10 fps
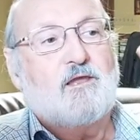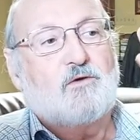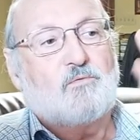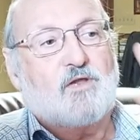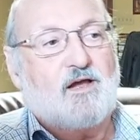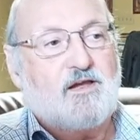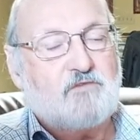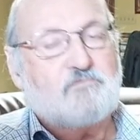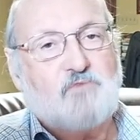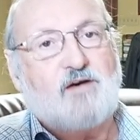What I
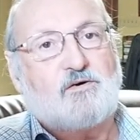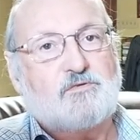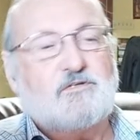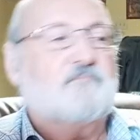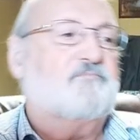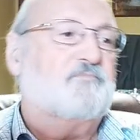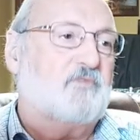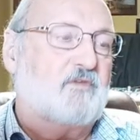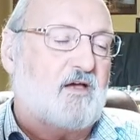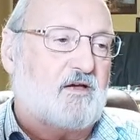have found
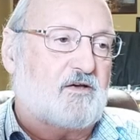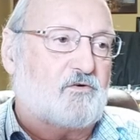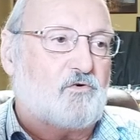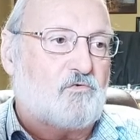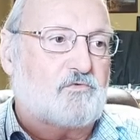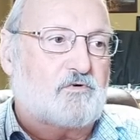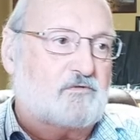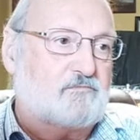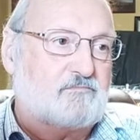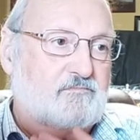
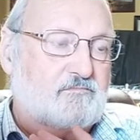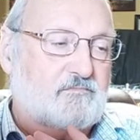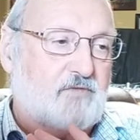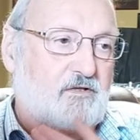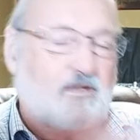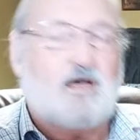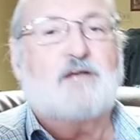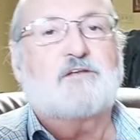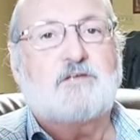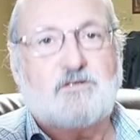over a lot
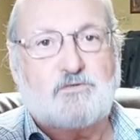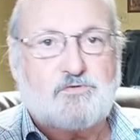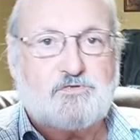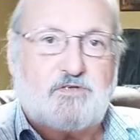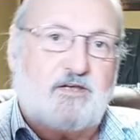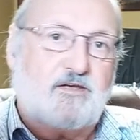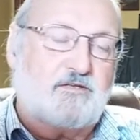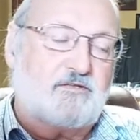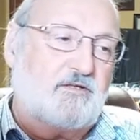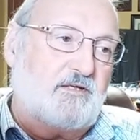of years
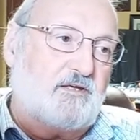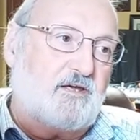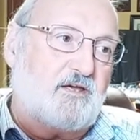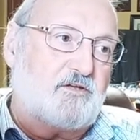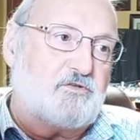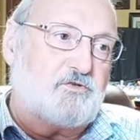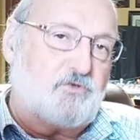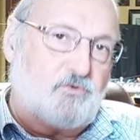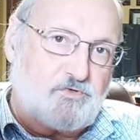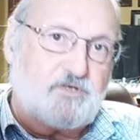in
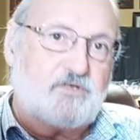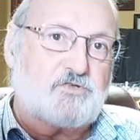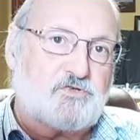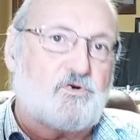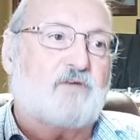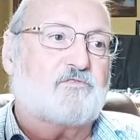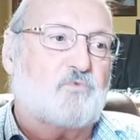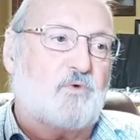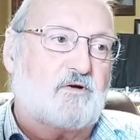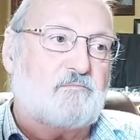using
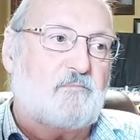software